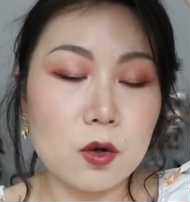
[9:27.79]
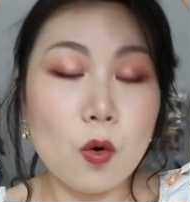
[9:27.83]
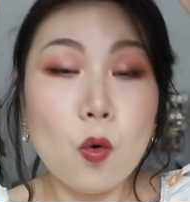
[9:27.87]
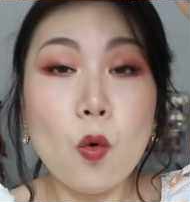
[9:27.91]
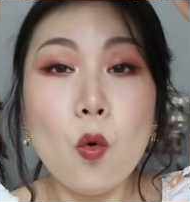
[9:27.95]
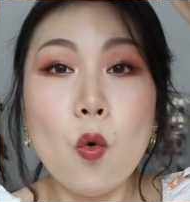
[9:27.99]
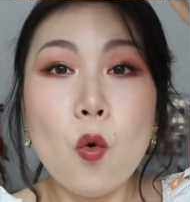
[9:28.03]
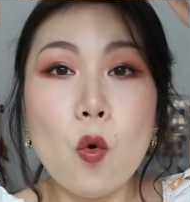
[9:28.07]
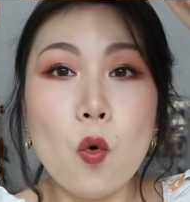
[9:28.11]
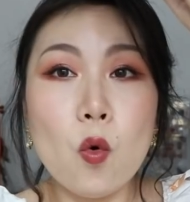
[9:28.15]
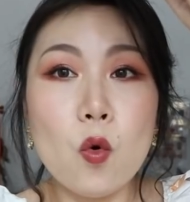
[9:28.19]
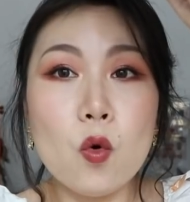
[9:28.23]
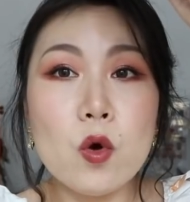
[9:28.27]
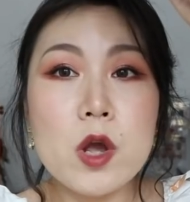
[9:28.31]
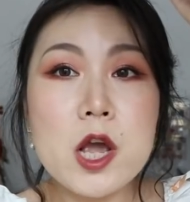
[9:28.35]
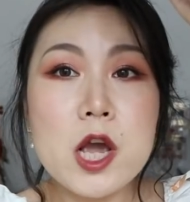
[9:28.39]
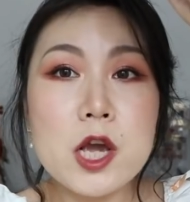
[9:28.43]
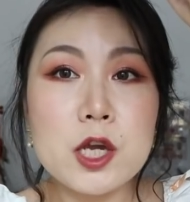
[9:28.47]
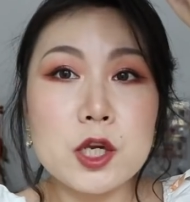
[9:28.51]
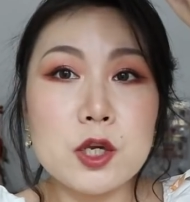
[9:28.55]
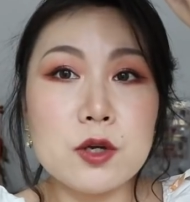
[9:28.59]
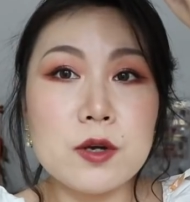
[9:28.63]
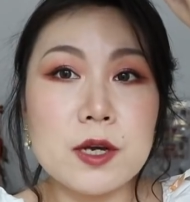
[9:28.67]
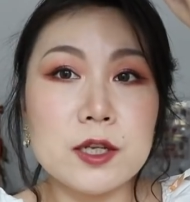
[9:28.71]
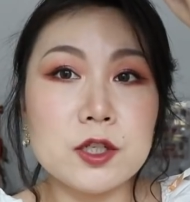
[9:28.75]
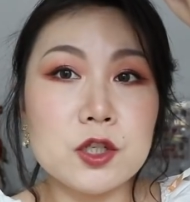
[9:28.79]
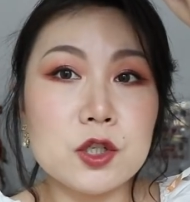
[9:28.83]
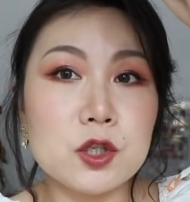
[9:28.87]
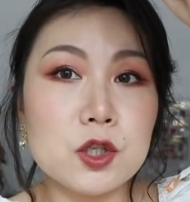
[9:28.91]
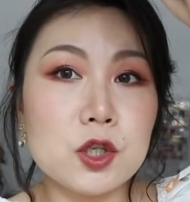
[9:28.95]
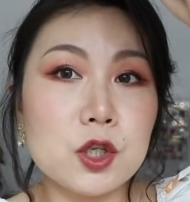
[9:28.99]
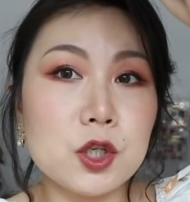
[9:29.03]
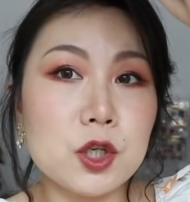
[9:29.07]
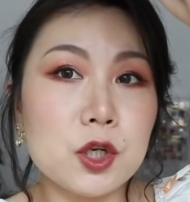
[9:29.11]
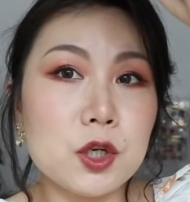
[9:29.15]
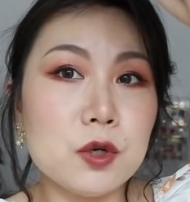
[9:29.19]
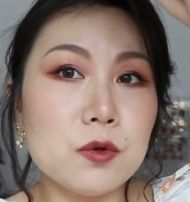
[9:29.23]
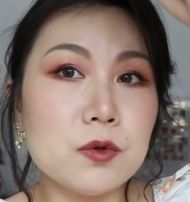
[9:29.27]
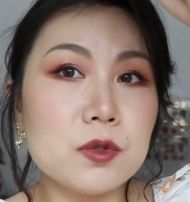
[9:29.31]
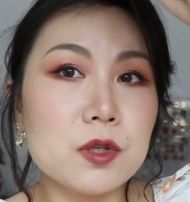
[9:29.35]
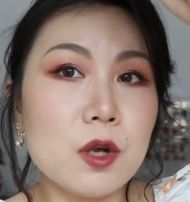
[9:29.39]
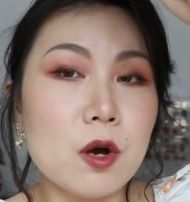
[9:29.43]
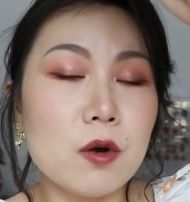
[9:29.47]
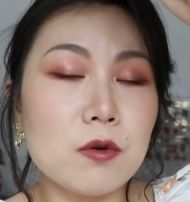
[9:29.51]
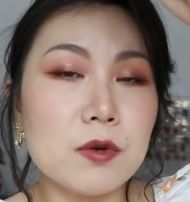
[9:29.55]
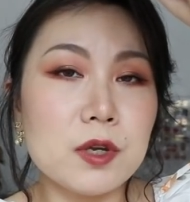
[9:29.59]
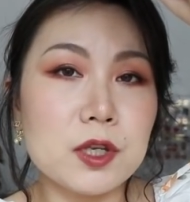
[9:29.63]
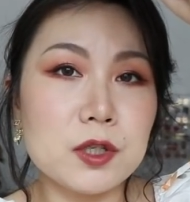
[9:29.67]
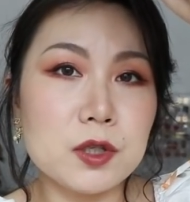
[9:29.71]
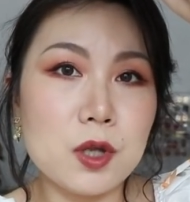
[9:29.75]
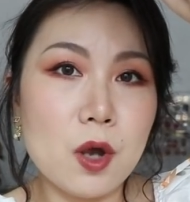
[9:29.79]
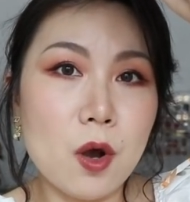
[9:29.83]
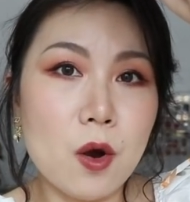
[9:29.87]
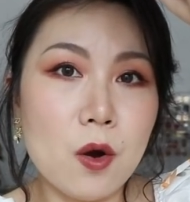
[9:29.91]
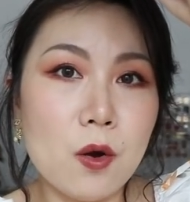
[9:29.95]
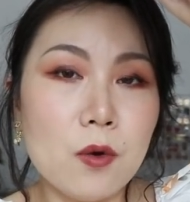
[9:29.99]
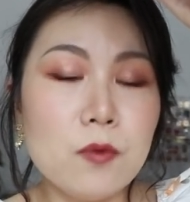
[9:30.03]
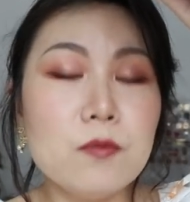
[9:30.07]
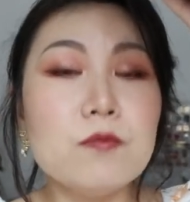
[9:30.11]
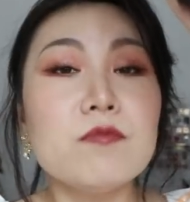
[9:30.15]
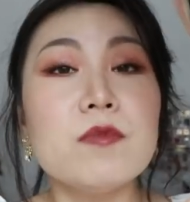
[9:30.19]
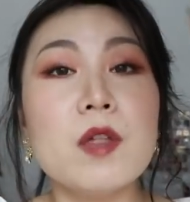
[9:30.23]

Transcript: or you can just use on its own,